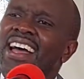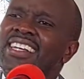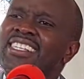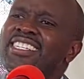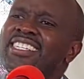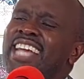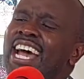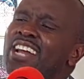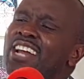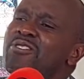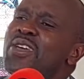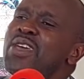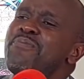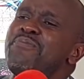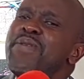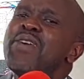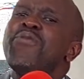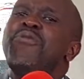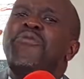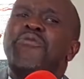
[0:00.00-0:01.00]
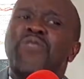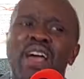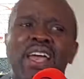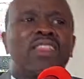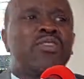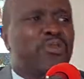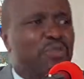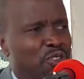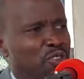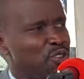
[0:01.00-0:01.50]
shall we be
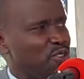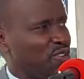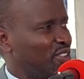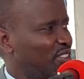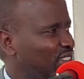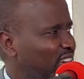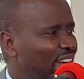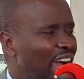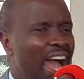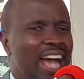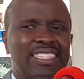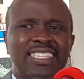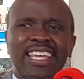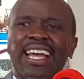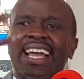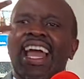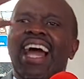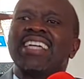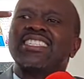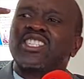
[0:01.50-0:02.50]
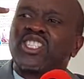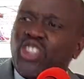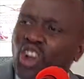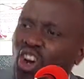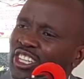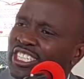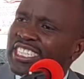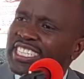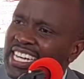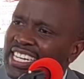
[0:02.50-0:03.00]
faithful as the
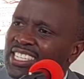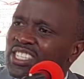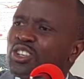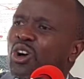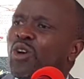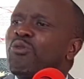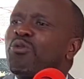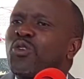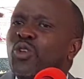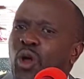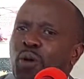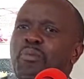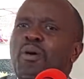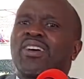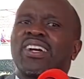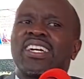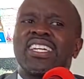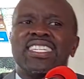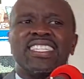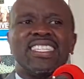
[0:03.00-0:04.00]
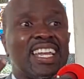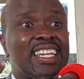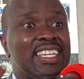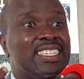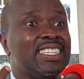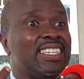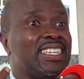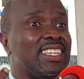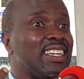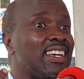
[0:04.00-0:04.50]
custodians of global
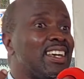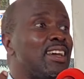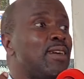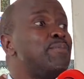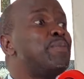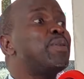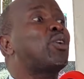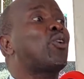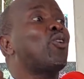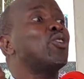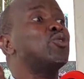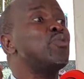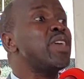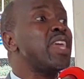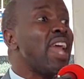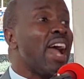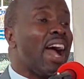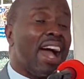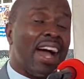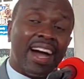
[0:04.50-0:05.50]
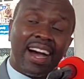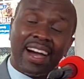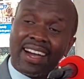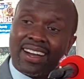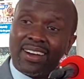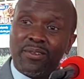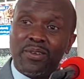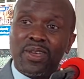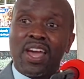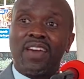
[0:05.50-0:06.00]
Christianity? Because we are
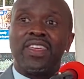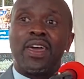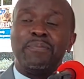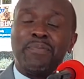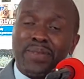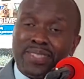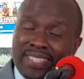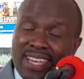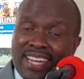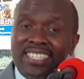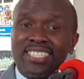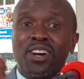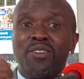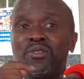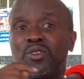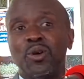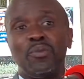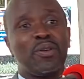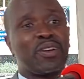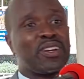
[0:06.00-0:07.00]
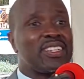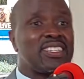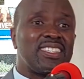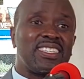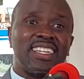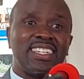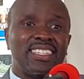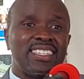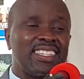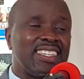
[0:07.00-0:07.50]
the epicenter of global
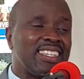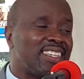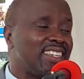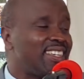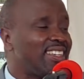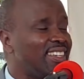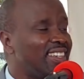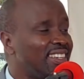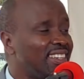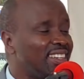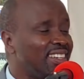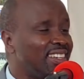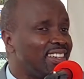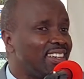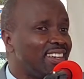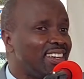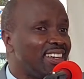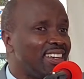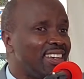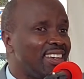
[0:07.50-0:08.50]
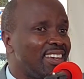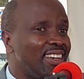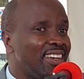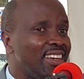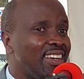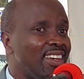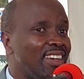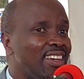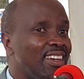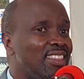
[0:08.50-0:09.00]
Christianity.
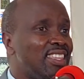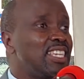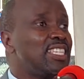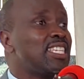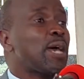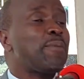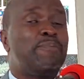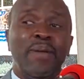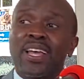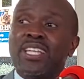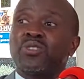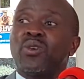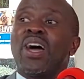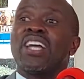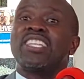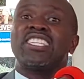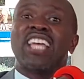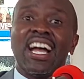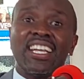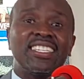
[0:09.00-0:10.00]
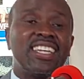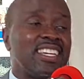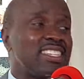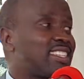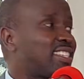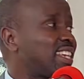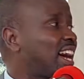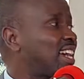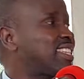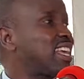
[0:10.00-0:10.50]
These are places where
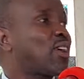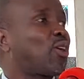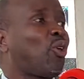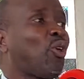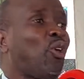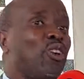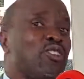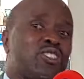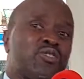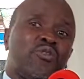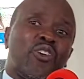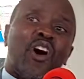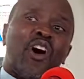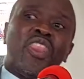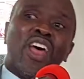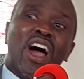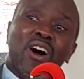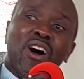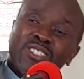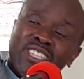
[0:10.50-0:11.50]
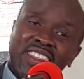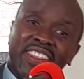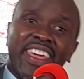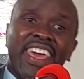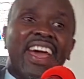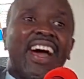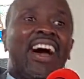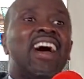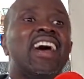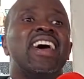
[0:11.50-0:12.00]
churches, as they close 4,000
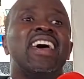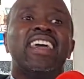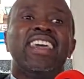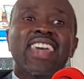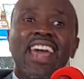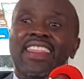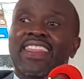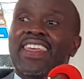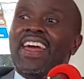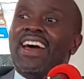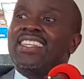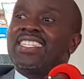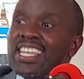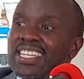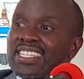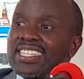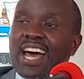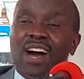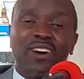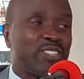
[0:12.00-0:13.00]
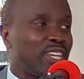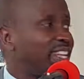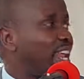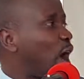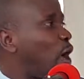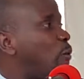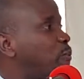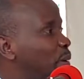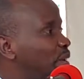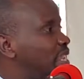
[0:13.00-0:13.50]
there, here they are 6,000
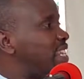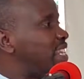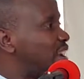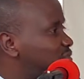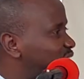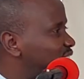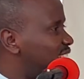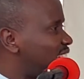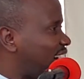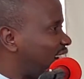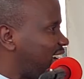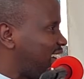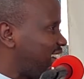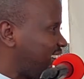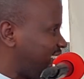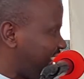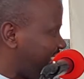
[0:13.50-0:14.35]
are opening every year,